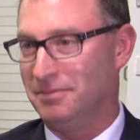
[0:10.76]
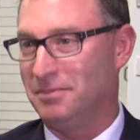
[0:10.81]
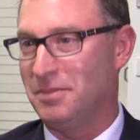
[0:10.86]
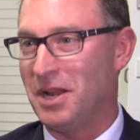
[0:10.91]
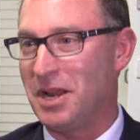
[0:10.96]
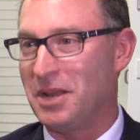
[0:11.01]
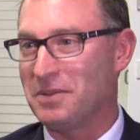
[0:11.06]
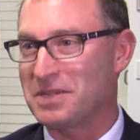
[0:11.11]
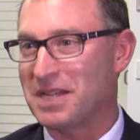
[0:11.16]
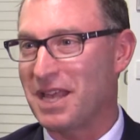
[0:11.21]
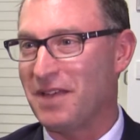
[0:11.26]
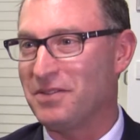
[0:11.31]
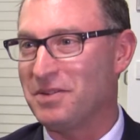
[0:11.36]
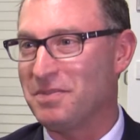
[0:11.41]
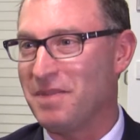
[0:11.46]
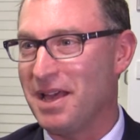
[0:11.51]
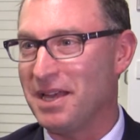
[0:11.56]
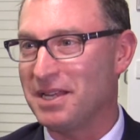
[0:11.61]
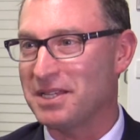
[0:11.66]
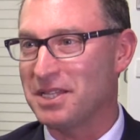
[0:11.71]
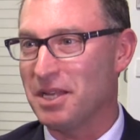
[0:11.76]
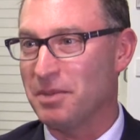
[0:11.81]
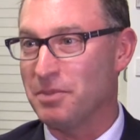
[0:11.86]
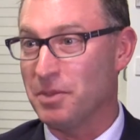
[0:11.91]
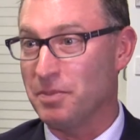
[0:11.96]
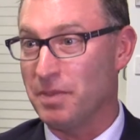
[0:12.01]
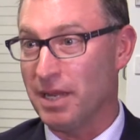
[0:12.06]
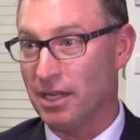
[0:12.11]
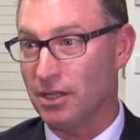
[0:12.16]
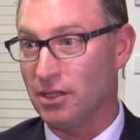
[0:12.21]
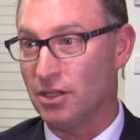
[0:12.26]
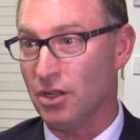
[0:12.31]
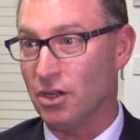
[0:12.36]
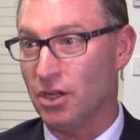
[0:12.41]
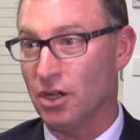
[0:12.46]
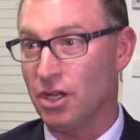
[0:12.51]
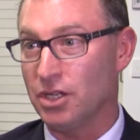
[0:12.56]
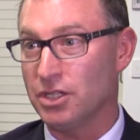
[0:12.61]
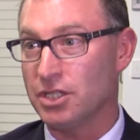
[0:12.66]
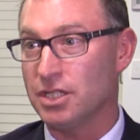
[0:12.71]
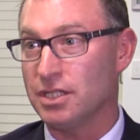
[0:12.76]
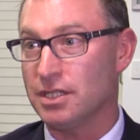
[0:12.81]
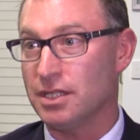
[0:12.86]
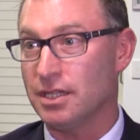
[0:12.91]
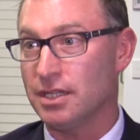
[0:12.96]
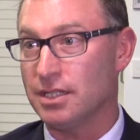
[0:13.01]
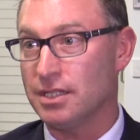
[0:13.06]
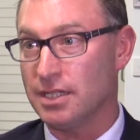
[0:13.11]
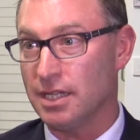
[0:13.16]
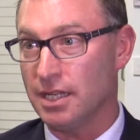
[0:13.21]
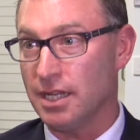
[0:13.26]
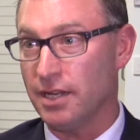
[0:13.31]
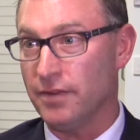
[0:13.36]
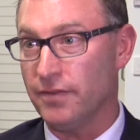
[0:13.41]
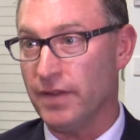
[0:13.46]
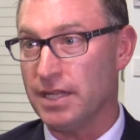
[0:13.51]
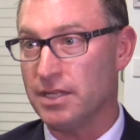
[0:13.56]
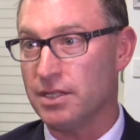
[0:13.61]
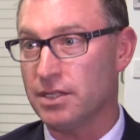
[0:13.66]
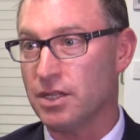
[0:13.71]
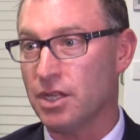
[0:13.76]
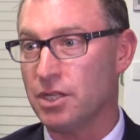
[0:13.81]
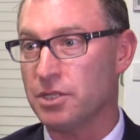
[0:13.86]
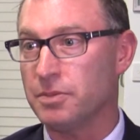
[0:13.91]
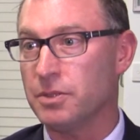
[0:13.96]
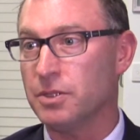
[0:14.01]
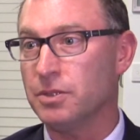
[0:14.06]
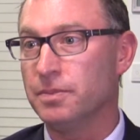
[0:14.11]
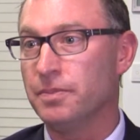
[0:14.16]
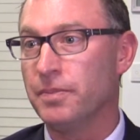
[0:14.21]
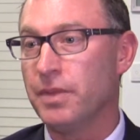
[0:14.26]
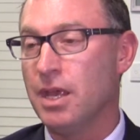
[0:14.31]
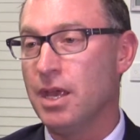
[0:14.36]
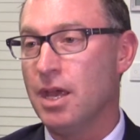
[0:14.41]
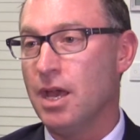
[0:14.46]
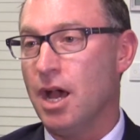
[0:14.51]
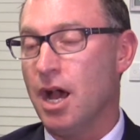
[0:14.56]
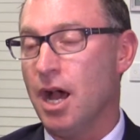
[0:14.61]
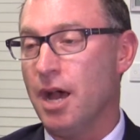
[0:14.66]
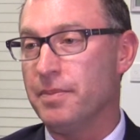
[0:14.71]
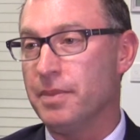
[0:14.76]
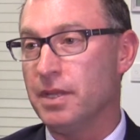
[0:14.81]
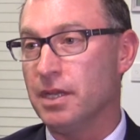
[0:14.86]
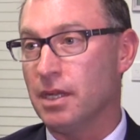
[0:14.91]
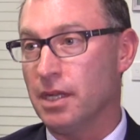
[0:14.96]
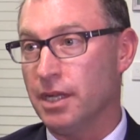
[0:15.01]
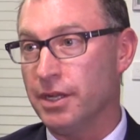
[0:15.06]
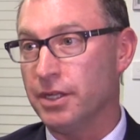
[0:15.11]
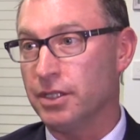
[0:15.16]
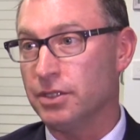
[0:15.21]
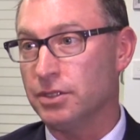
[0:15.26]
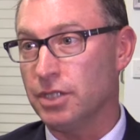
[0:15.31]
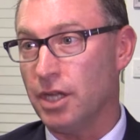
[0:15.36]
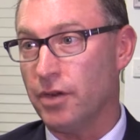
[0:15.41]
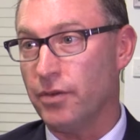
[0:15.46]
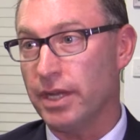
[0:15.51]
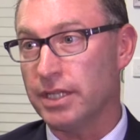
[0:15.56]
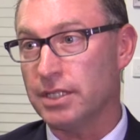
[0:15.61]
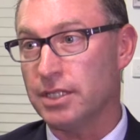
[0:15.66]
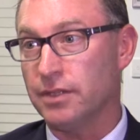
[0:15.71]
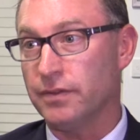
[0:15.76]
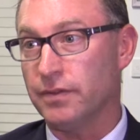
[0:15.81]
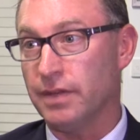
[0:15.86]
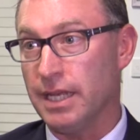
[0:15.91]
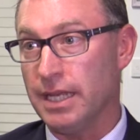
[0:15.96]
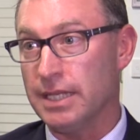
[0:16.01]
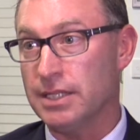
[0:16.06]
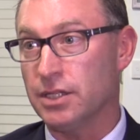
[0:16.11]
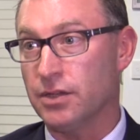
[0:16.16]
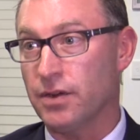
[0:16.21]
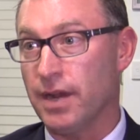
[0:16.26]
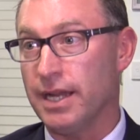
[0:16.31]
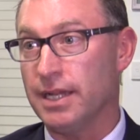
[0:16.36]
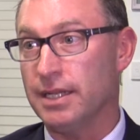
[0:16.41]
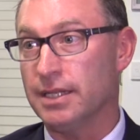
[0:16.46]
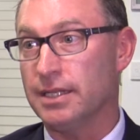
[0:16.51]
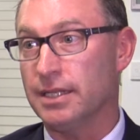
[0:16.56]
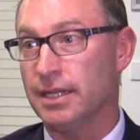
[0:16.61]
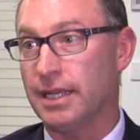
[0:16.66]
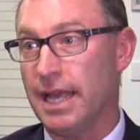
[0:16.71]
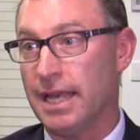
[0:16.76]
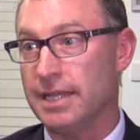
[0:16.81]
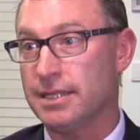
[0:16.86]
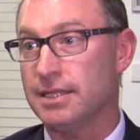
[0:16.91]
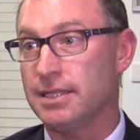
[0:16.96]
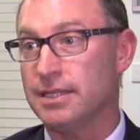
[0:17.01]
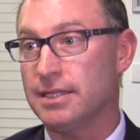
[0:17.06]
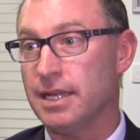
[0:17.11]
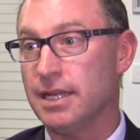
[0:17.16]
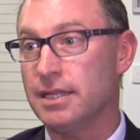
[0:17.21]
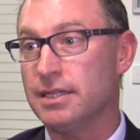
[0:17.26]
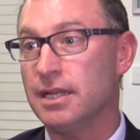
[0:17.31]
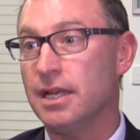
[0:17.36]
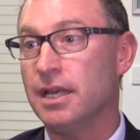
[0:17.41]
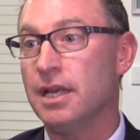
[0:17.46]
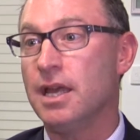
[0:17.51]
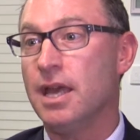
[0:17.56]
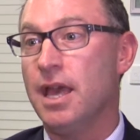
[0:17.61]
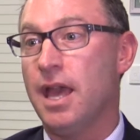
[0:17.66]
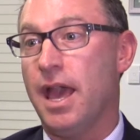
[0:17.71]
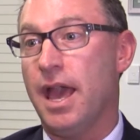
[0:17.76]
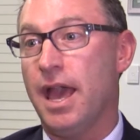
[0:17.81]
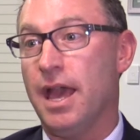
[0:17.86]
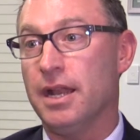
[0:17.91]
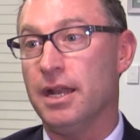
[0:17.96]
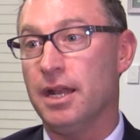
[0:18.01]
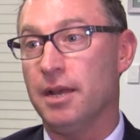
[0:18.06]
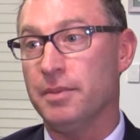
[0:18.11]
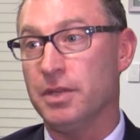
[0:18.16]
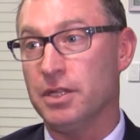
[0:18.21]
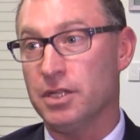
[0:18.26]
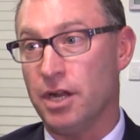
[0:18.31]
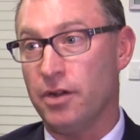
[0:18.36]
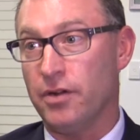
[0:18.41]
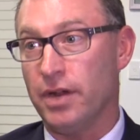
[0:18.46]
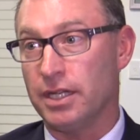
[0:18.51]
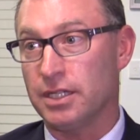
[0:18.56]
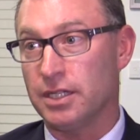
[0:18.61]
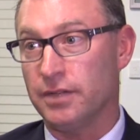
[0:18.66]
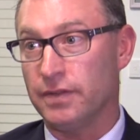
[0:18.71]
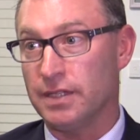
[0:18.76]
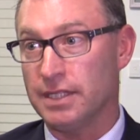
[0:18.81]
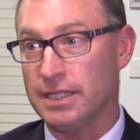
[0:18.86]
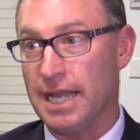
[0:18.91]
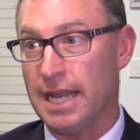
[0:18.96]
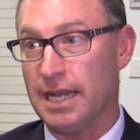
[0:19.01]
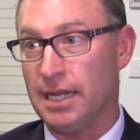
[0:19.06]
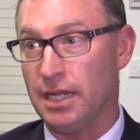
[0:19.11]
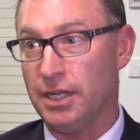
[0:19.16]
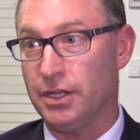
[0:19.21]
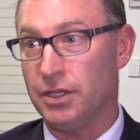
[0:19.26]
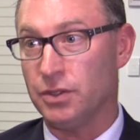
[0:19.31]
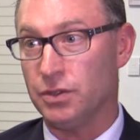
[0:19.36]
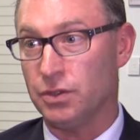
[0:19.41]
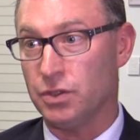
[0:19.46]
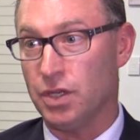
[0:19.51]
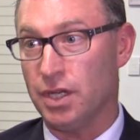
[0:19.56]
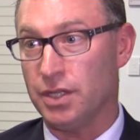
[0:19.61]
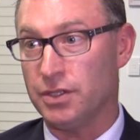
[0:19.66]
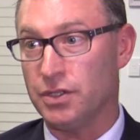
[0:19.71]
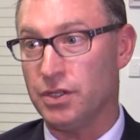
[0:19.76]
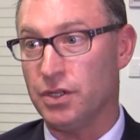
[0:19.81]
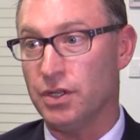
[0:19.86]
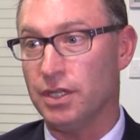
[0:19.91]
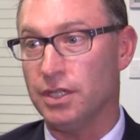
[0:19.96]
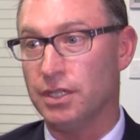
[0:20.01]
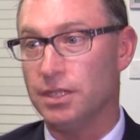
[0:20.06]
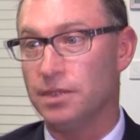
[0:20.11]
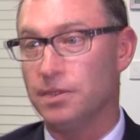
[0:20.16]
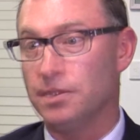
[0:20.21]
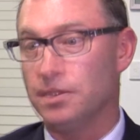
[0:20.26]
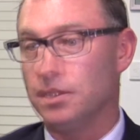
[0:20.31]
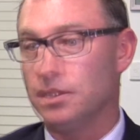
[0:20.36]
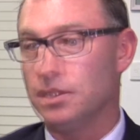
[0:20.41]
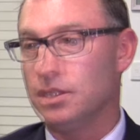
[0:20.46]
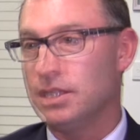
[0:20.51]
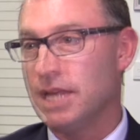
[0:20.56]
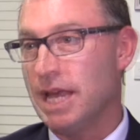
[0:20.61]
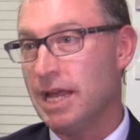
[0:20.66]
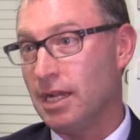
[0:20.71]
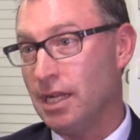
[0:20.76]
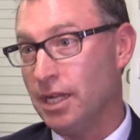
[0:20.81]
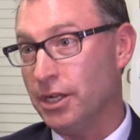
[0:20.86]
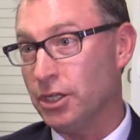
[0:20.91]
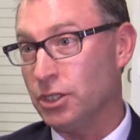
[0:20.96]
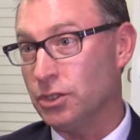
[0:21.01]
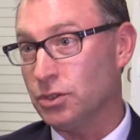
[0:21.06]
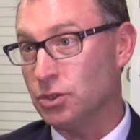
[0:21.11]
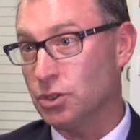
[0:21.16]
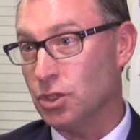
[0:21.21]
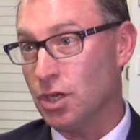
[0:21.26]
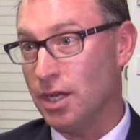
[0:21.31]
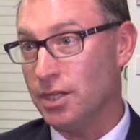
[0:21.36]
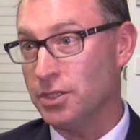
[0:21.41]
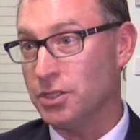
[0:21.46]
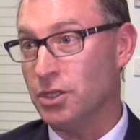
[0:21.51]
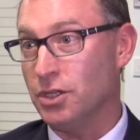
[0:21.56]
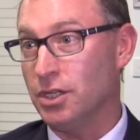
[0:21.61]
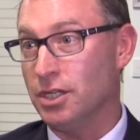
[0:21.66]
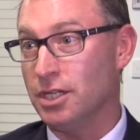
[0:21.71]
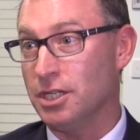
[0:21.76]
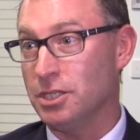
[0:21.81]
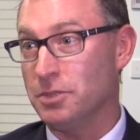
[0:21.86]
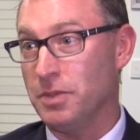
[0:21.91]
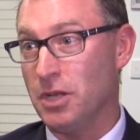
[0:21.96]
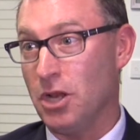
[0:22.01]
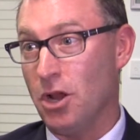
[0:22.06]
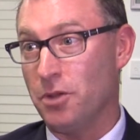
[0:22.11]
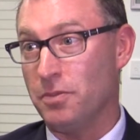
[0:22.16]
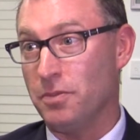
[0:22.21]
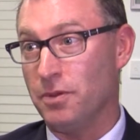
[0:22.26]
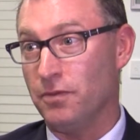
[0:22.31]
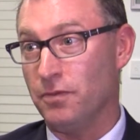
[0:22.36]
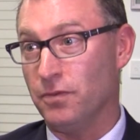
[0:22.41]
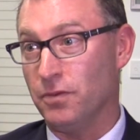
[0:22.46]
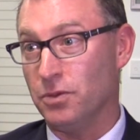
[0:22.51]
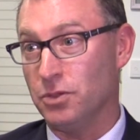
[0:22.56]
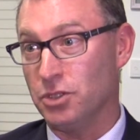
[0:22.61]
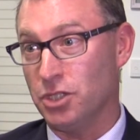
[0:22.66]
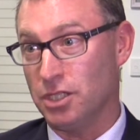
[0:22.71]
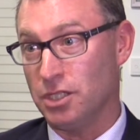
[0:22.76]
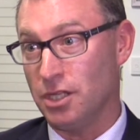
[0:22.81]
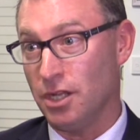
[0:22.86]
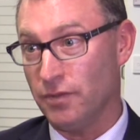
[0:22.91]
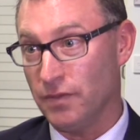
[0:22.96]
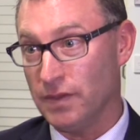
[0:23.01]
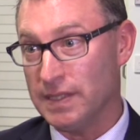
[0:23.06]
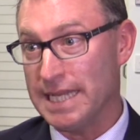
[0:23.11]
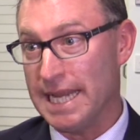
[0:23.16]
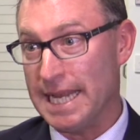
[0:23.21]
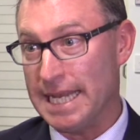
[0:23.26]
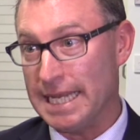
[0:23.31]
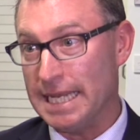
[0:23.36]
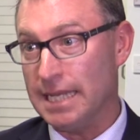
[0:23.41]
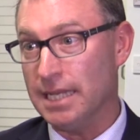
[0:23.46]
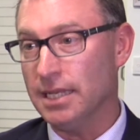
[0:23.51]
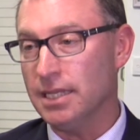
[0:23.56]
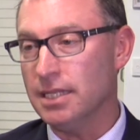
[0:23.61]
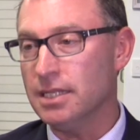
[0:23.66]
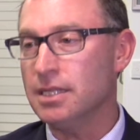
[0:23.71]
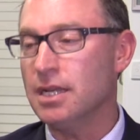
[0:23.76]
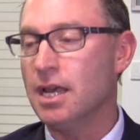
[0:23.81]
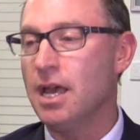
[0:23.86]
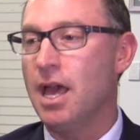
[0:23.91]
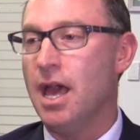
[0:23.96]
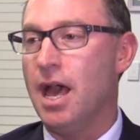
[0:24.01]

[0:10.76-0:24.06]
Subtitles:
My name's Gavin Marx. I'm a medical oncologist at the Sydney Adventist Hospital. I'm the clinical director of the Integrated Cancer Centre, and I'm the director of the SAN Clinical Trials Unit. The SAN Clinical Trials Unit has been open for just over 10 years.